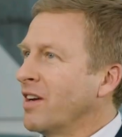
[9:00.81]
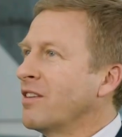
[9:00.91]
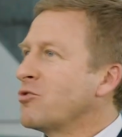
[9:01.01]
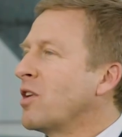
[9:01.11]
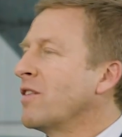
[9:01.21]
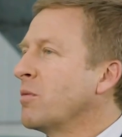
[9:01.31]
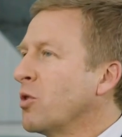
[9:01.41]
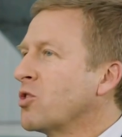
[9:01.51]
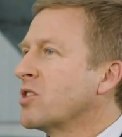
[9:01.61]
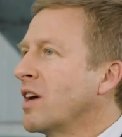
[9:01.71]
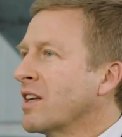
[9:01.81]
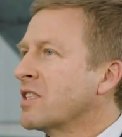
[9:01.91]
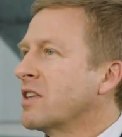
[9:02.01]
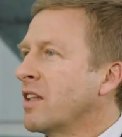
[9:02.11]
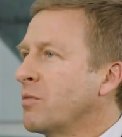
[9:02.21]
fun driving
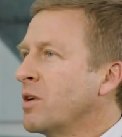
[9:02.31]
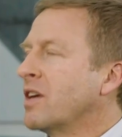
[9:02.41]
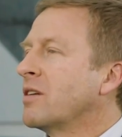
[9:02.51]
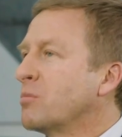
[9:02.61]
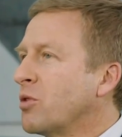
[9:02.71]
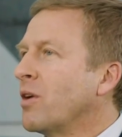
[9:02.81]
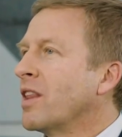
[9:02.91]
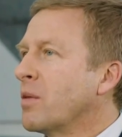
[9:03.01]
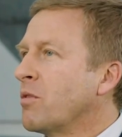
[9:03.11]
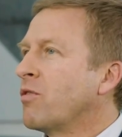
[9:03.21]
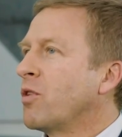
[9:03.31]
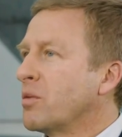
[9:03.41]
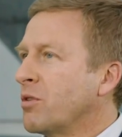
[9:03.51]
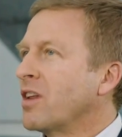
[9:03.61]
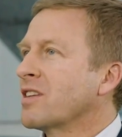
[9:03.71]
motorcycles so that we can provide them with
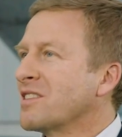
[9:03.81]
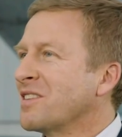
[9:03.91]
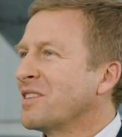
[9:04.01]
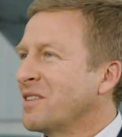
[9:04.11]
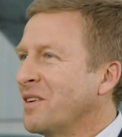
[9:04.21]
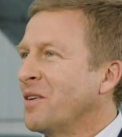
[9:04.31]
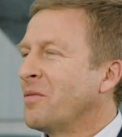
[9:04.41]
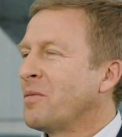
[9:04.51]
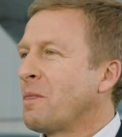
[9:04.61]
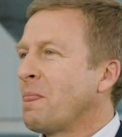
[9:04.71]
further products. Let me